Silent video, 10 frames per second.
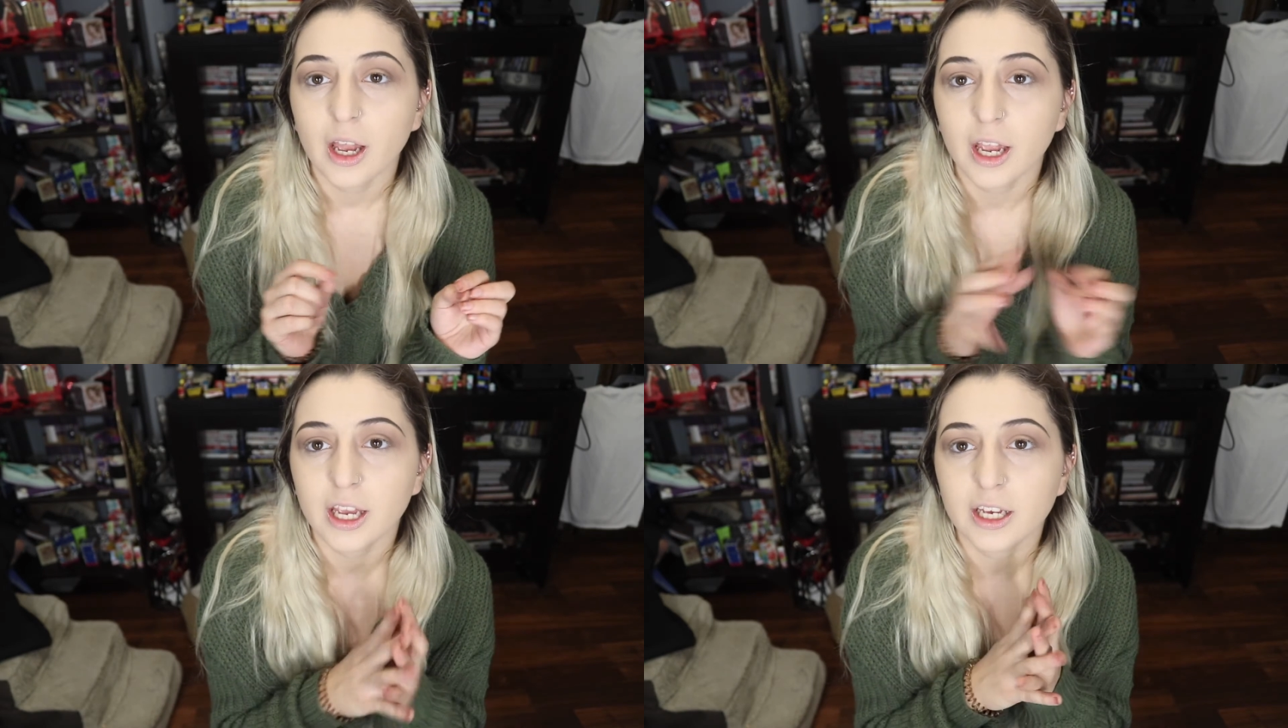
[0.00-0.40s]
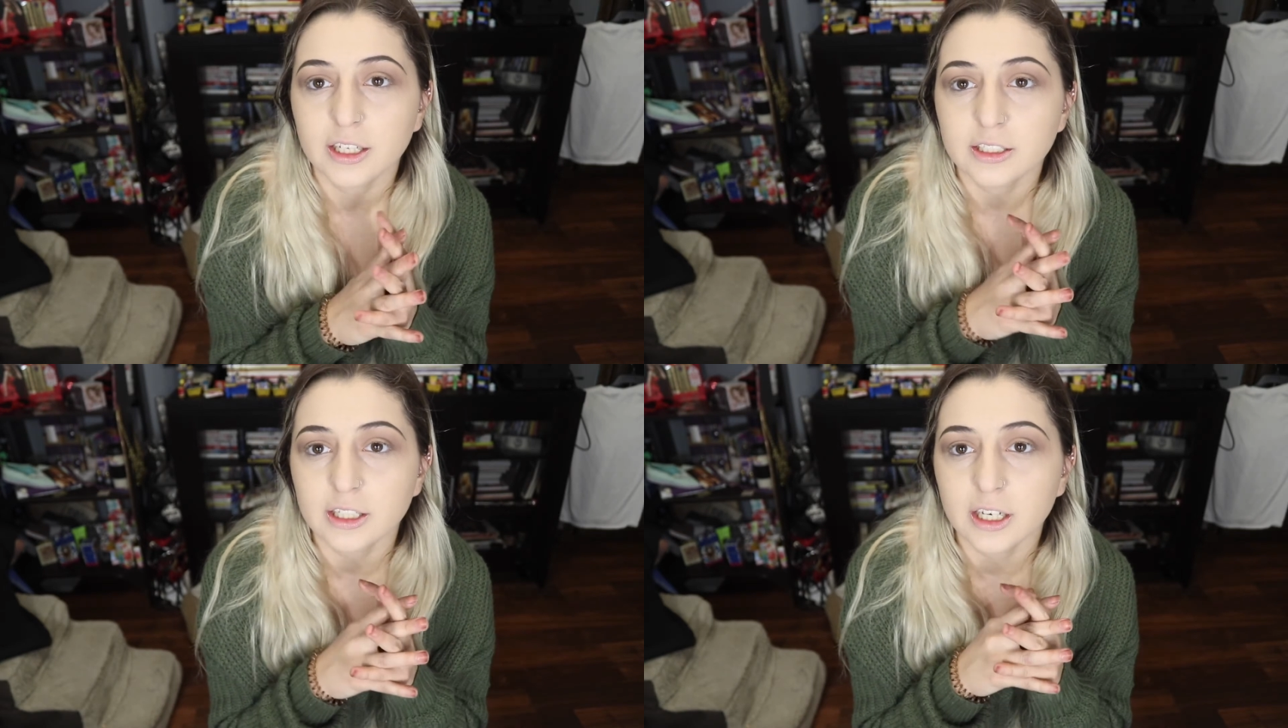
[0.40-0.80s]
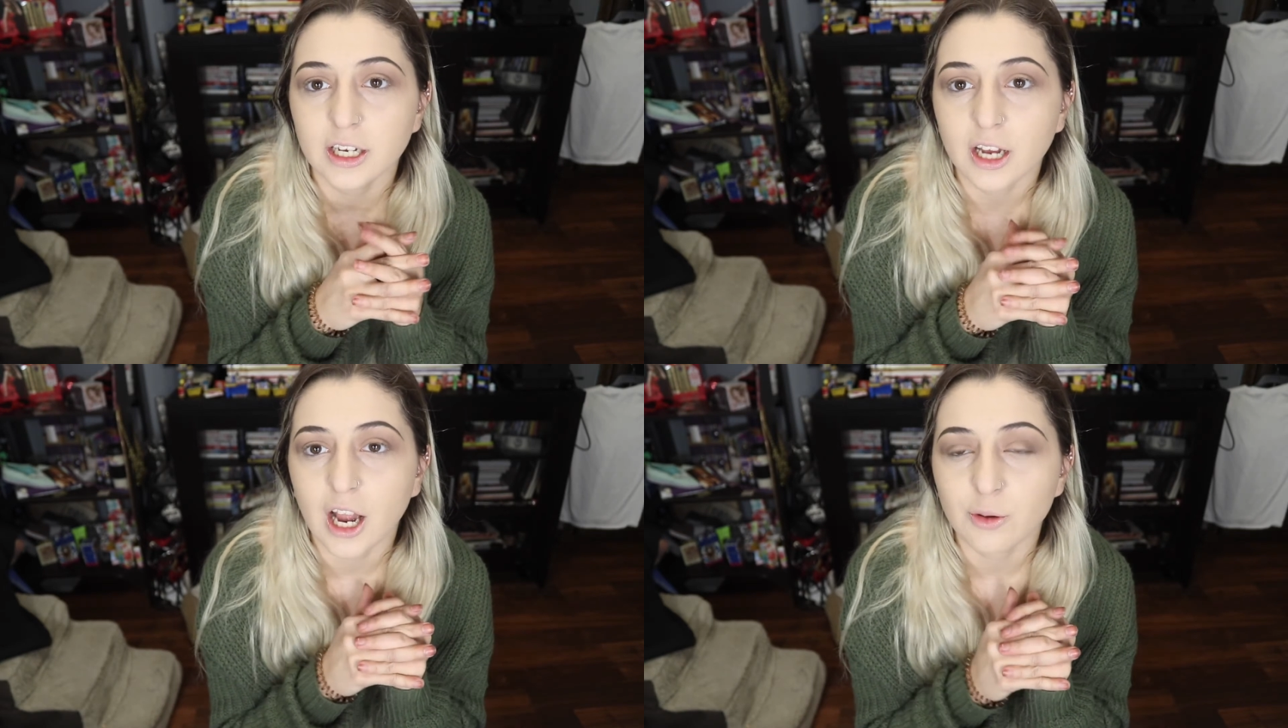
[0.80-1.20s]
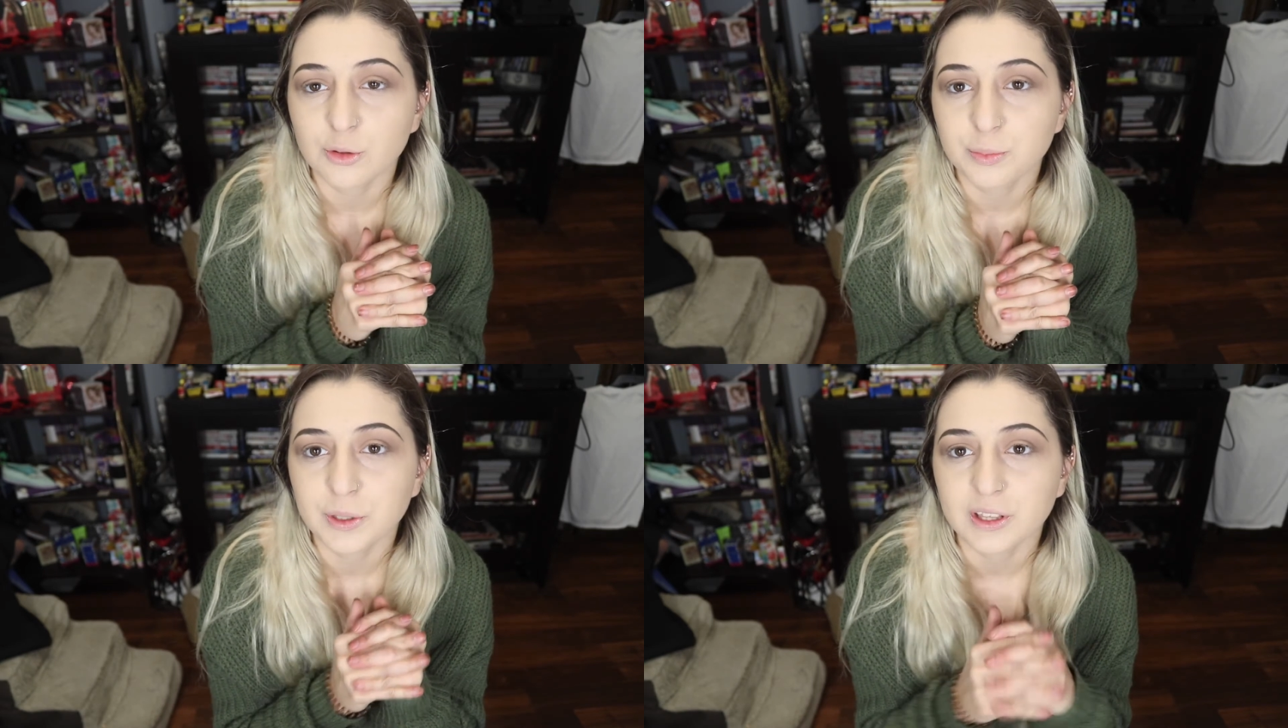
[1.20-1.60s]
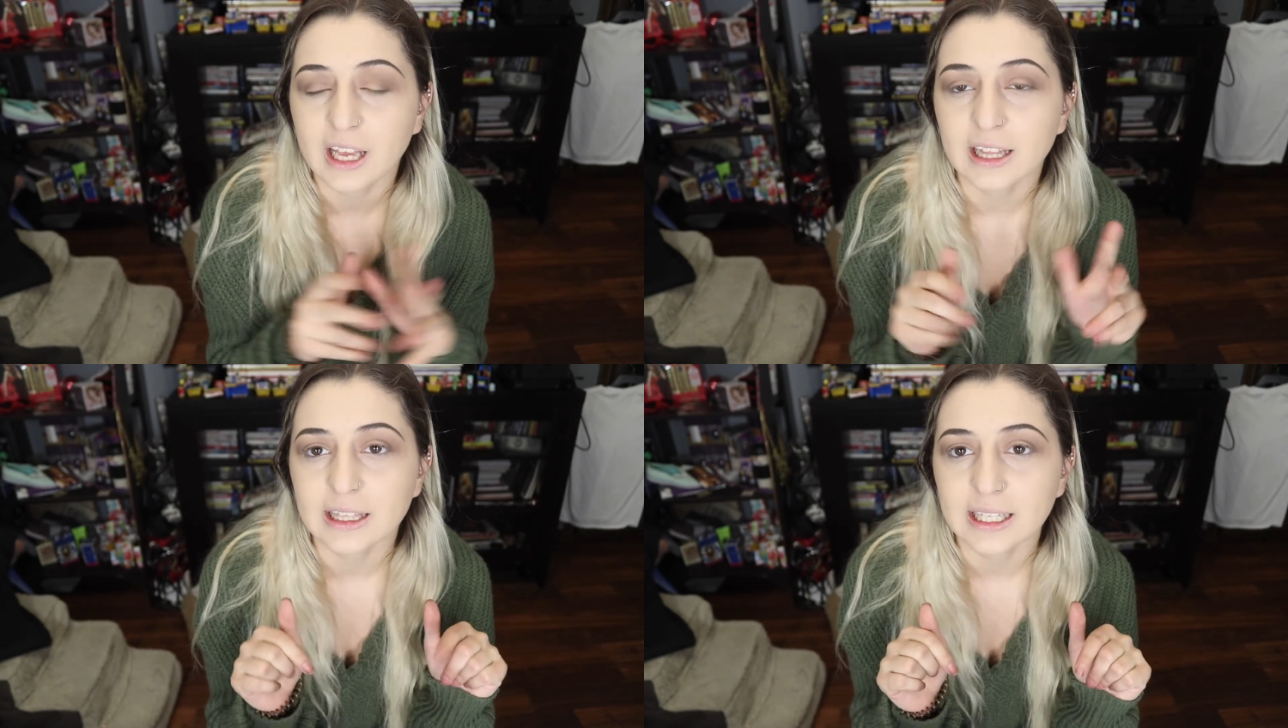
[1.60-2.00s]
And I will put
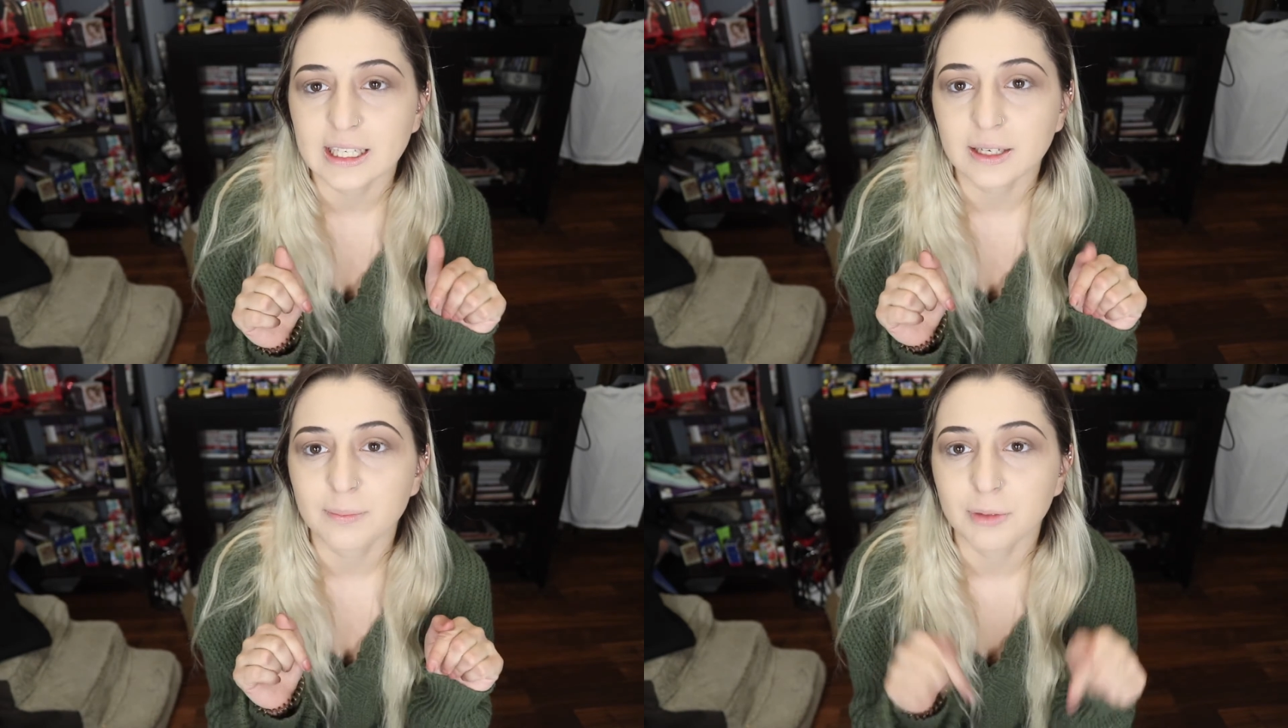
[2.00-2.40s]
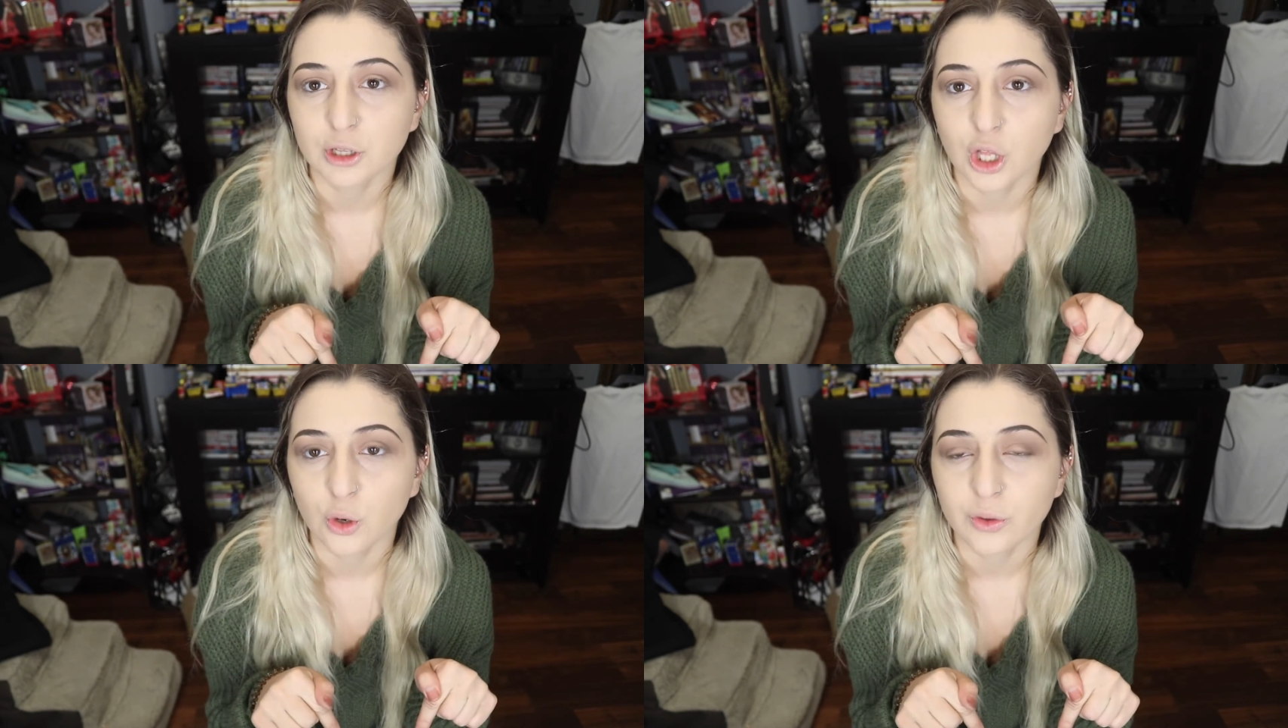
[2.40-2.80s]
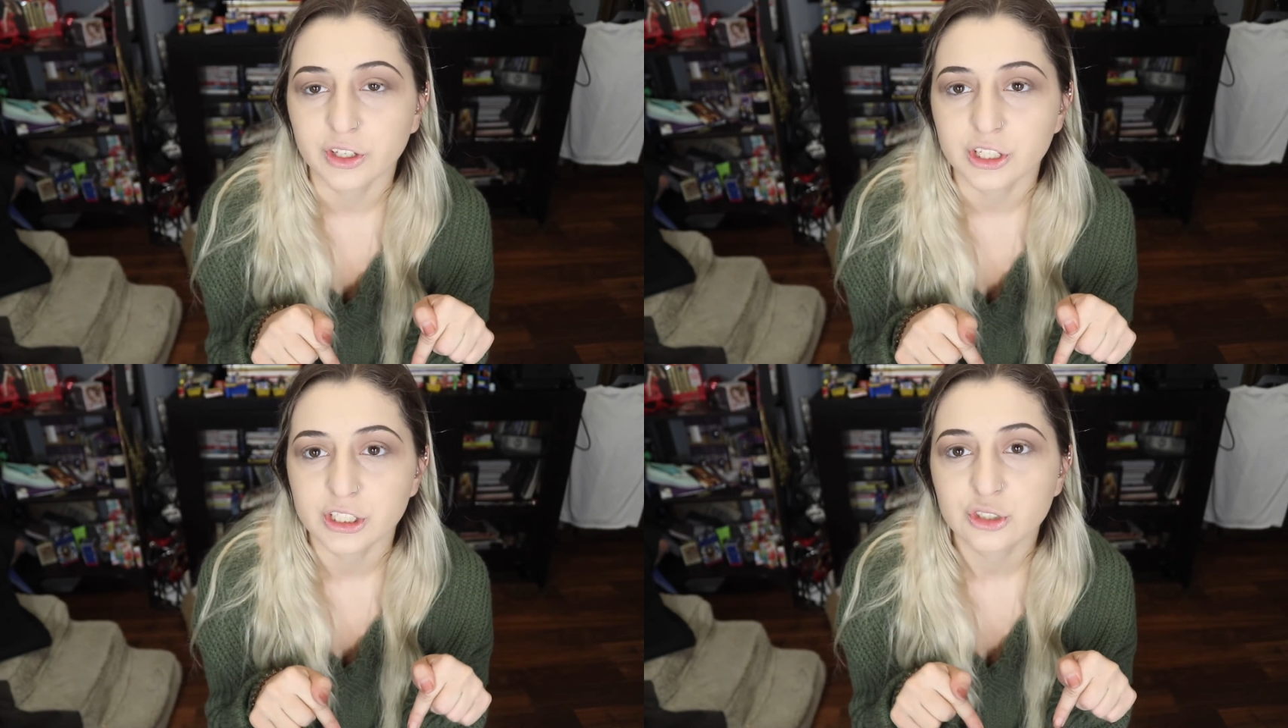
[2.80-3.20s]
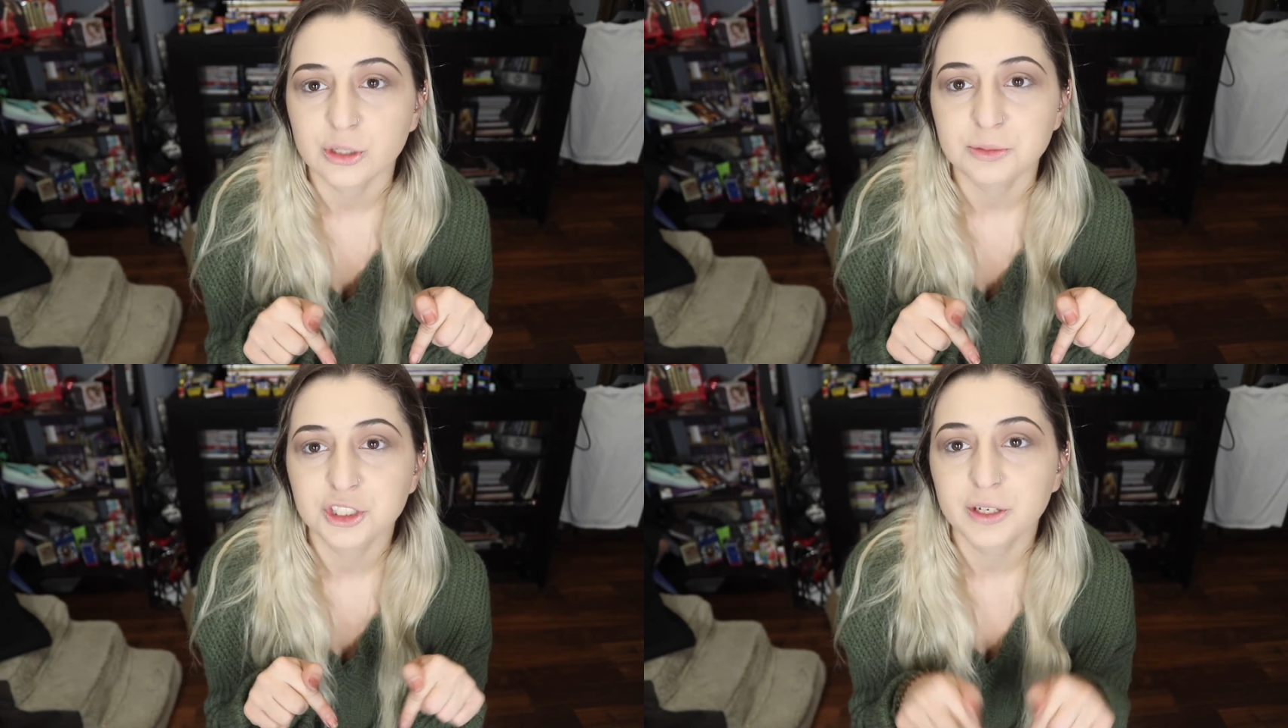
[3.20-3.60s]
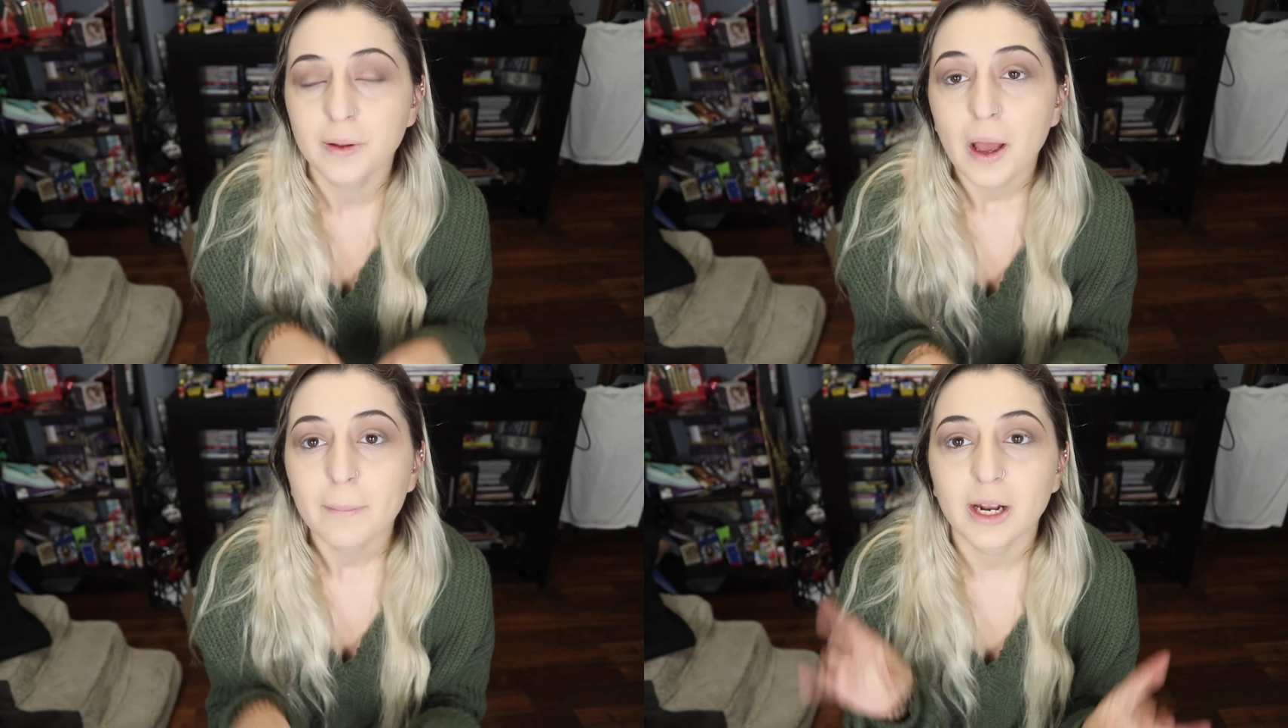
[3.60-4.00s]
that link below in the description.